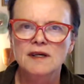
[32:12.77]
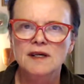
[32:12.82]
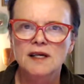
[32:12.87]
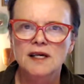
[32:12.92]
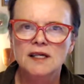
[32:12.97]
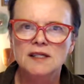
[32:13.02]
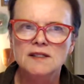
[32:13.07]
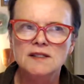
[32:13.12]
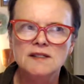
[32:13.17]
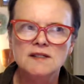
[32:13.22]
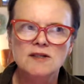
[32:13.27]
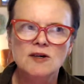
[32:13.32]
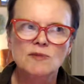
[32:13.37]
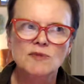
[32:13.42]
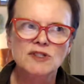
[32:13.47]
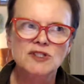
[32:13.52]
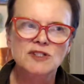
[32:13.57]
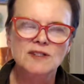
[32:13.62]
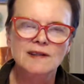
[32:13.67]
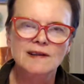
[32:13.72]
and so
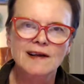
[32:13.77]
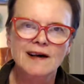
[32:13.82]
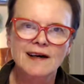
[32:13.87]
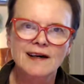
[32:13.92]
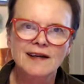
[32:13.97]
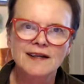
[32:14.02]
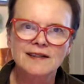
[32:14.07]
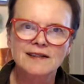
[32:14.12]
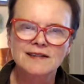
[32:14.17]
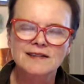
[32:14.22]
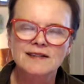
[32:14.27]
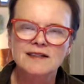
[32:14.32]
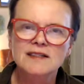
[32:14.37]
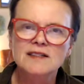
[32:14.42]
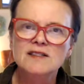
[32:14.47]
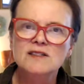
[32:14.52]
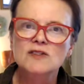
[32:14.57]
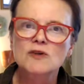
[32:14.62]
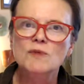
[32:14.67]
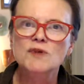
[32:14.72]
much light and
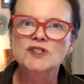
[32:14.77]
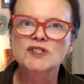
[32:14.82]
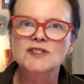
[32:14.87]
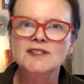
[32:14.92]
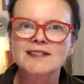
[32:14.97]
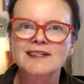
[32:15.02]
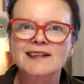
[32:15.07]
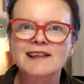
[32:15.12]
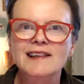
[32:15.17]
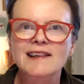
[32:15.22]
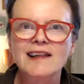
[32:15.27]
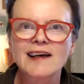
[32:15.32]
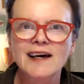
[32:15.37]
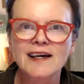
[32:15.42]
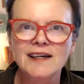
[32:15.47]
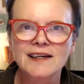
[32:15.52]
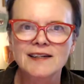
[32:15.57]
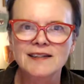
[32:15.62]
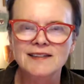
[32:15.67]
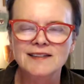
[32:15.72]
so much
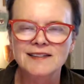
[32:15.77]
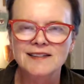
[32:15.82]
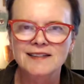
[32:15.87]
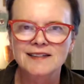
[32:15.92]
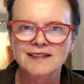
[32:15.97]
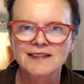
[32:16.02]
delight.